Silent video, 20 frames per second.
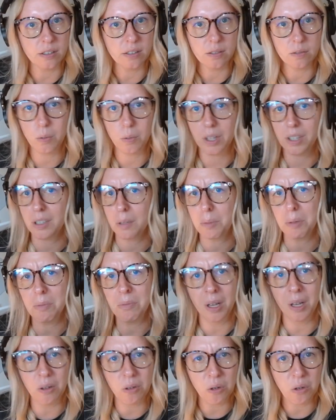whether it be
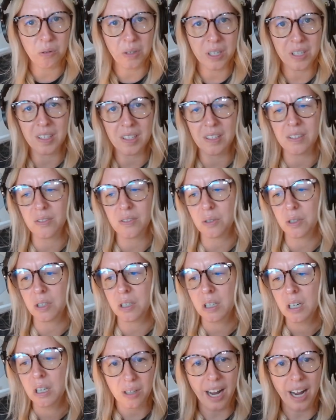medical reasons
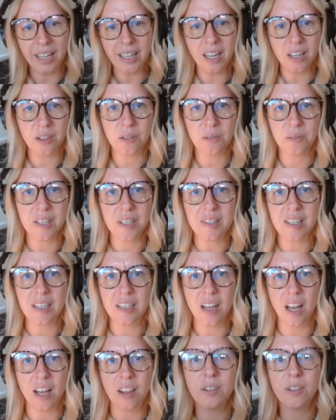or for any other
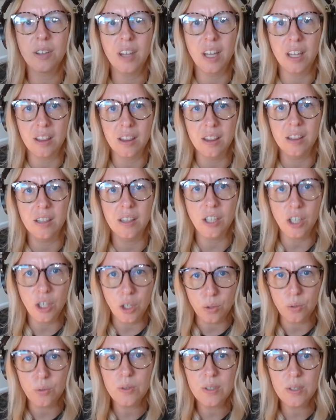reason other than
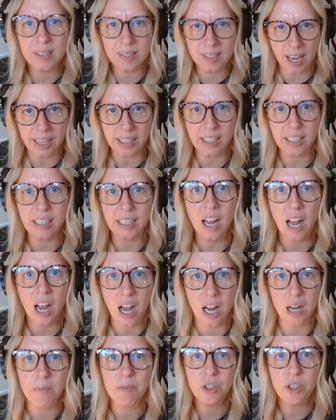you saying,
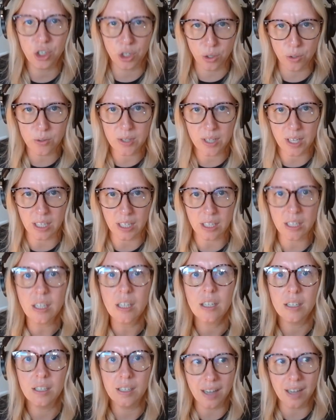I'm choosing
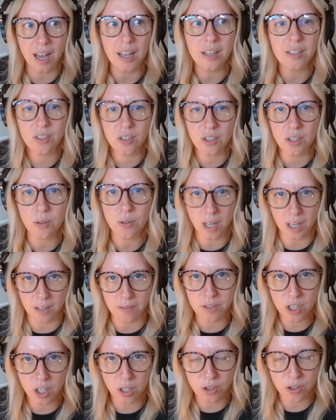not to have
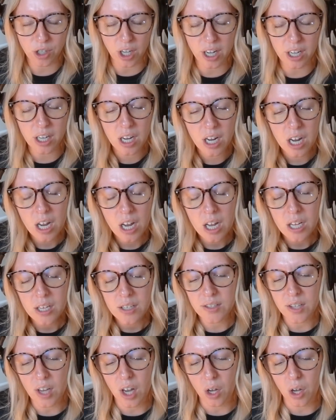children.
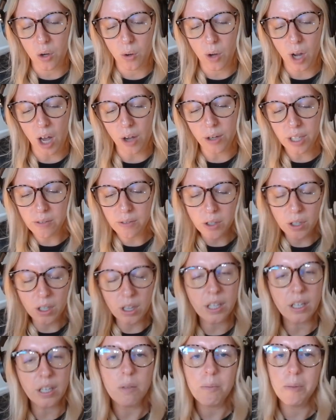So I'll give you a
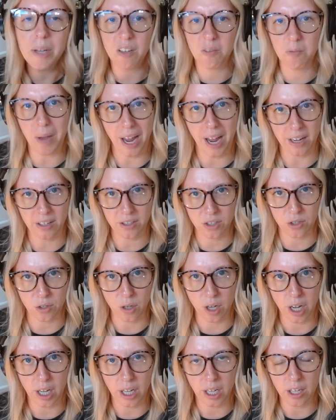little bit of
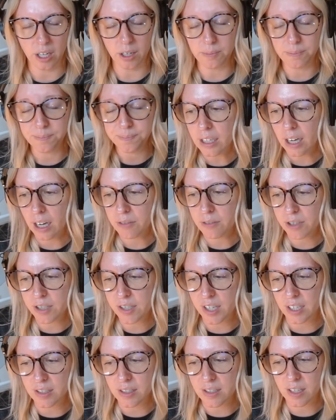backstory here. Ever
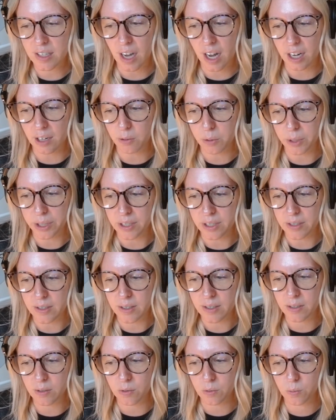since I
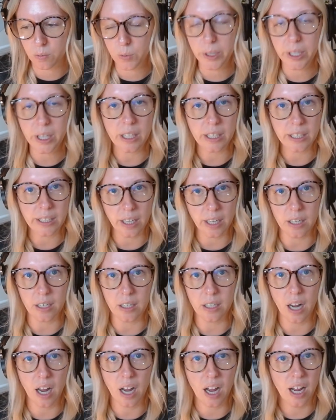was really
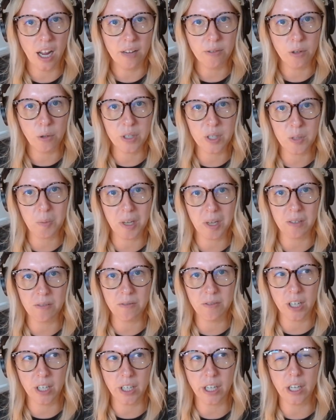young, I've always been
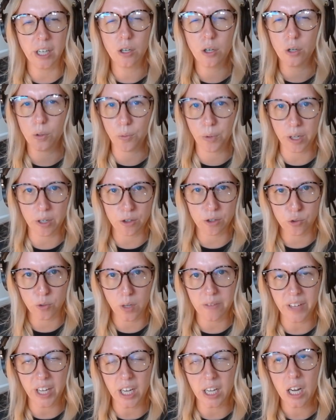very
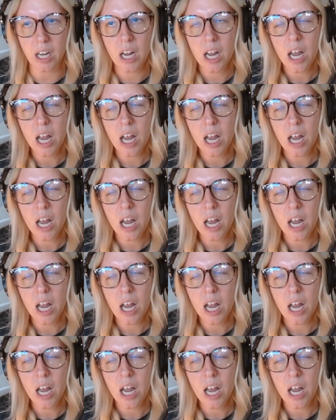career-driven.